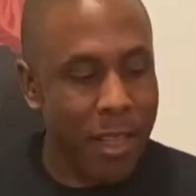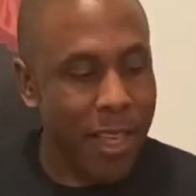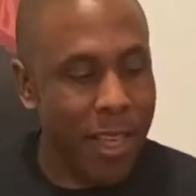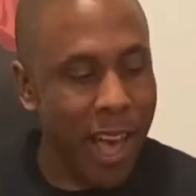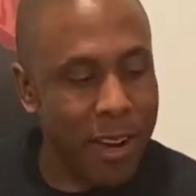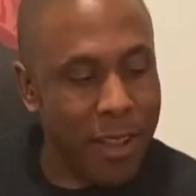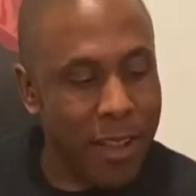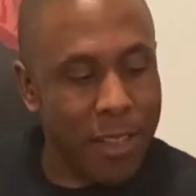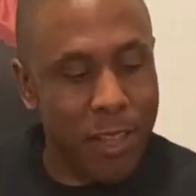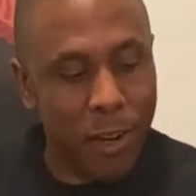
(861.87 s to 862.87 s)
that
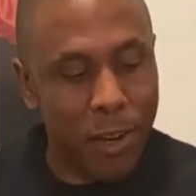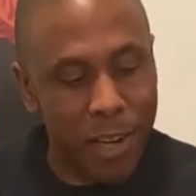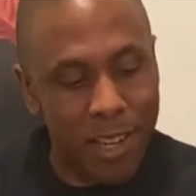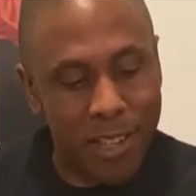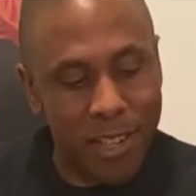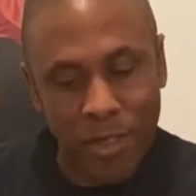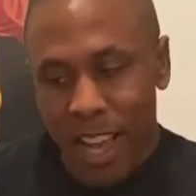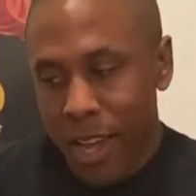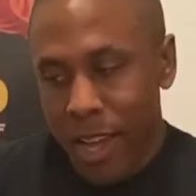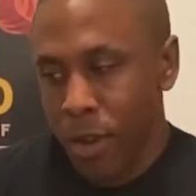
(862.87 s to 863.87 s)
the ingredients have
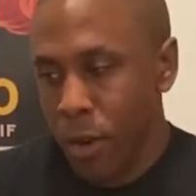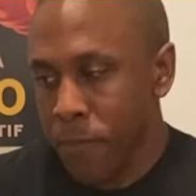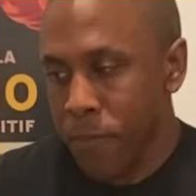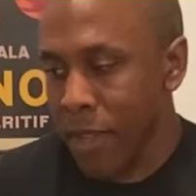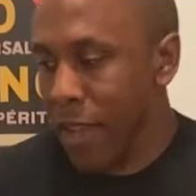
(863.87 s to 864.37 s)
sat here